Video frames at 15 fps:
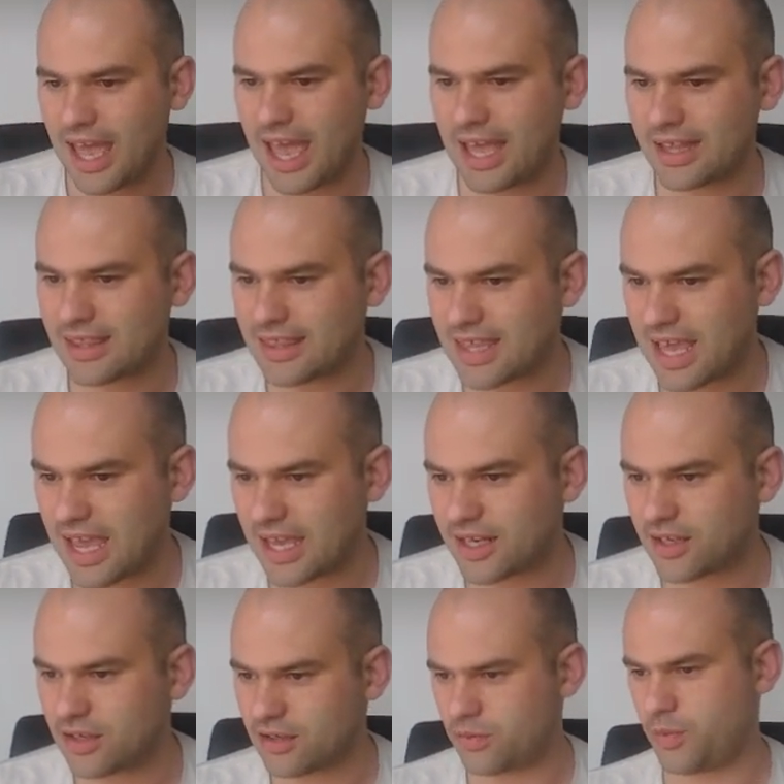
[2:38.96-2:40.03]
And
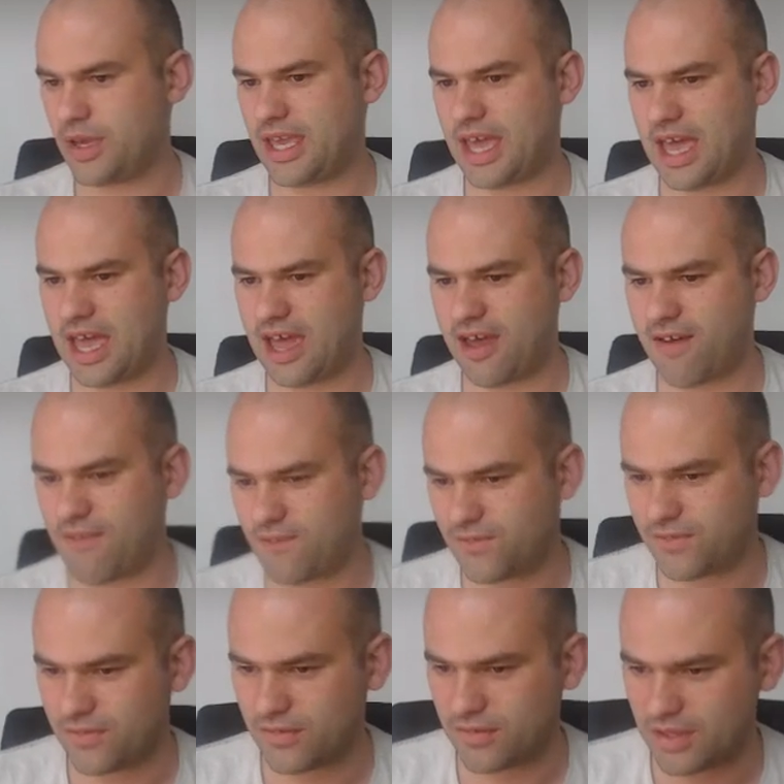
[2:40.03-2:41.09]
then we
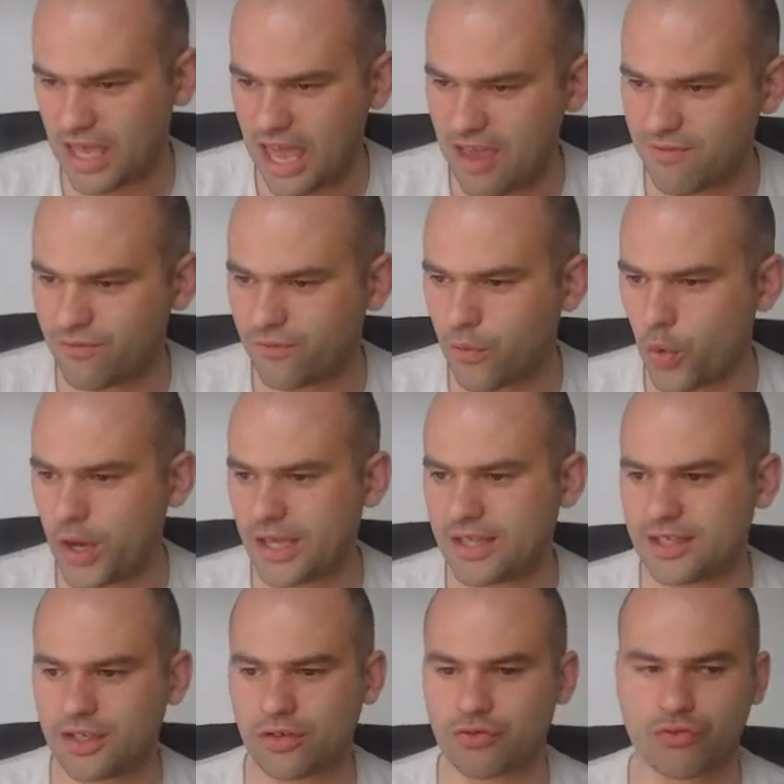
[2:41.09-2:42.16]
have a
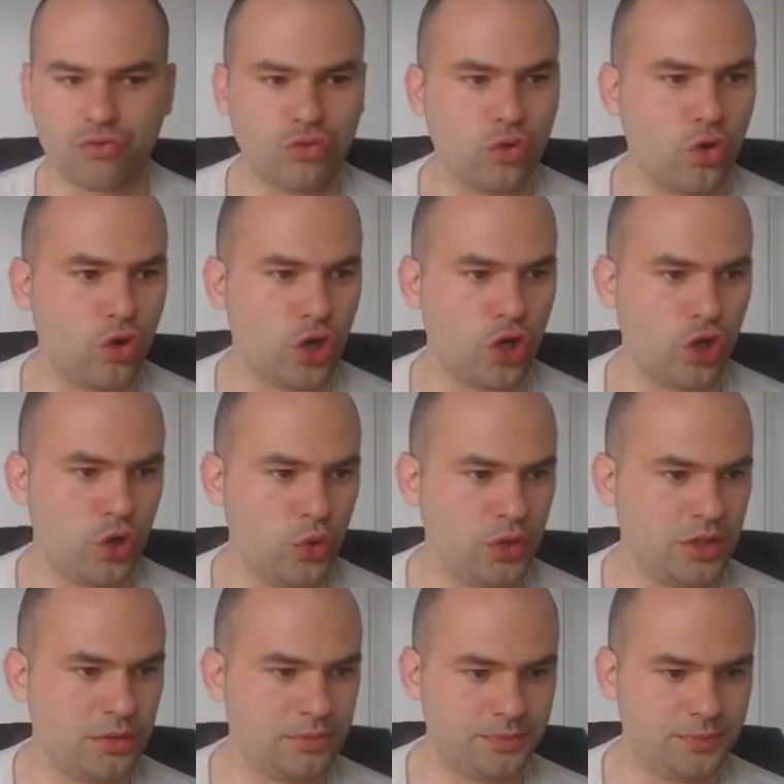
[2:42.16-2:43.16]
void draw code.